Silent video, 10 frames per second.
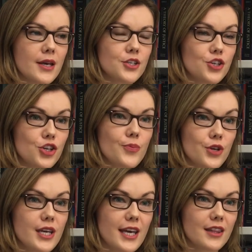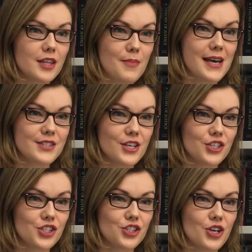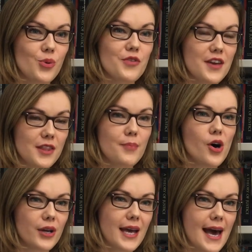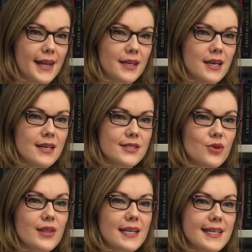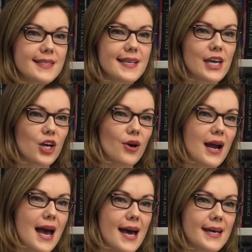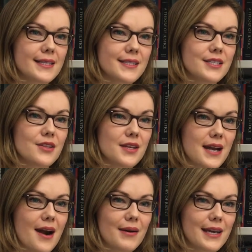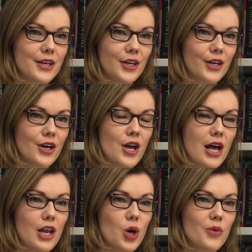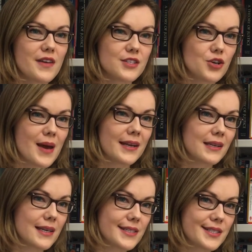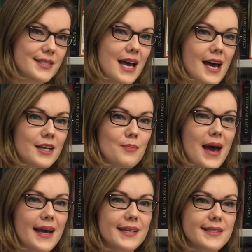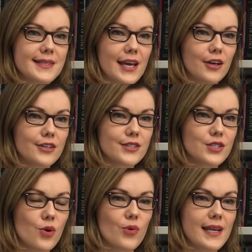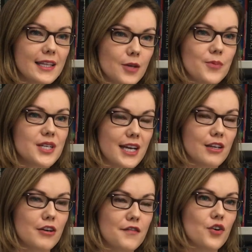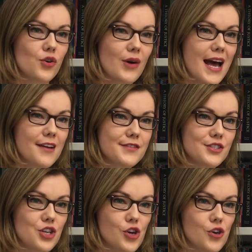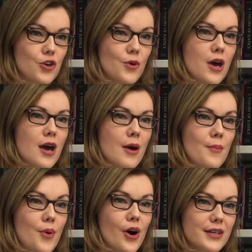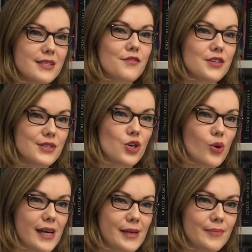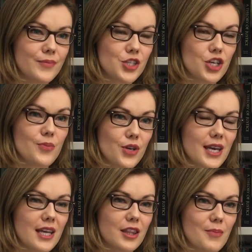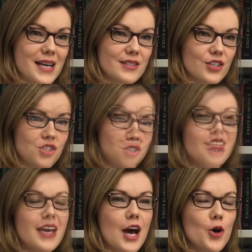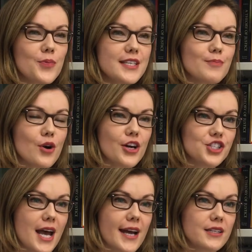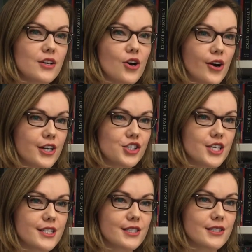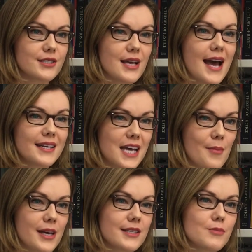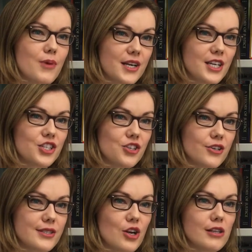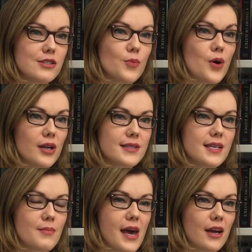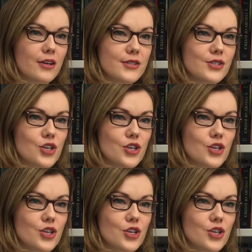to communicate the message within the potgan. So the lead singer and the narrator, along with instrumentalists and backing singers, relate the particular photographs to parts of the story to communicate the message. I hope this project encourages academics, practitioners, and also policymakers